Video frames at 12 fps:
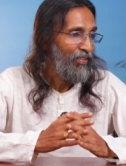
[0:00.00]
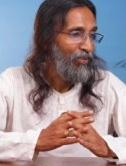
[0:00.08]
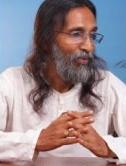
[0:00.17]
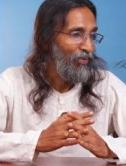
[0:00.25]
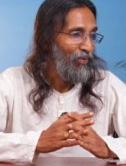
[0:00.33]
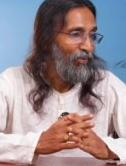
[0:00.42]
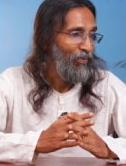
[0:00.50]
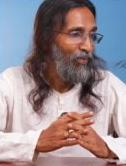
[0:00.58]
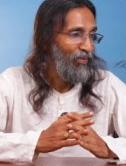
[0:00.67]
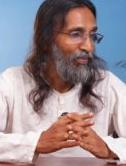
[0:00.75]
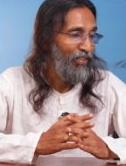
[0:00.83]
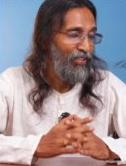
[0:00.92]
So
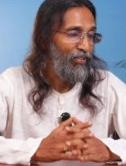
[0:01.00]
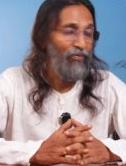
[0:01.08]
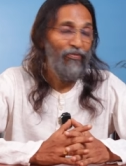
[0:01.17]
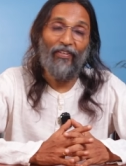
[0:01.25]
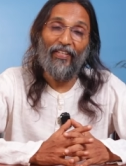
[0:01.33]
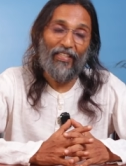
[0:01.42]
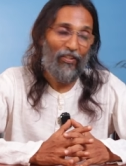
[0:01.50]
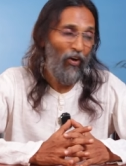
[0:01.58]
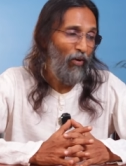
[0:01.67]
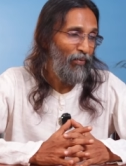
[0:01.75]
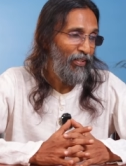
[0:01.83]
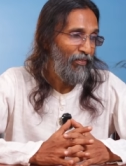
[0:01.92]
this is very
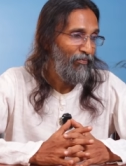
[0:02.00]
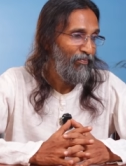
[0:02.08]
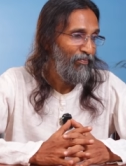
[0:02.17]
common.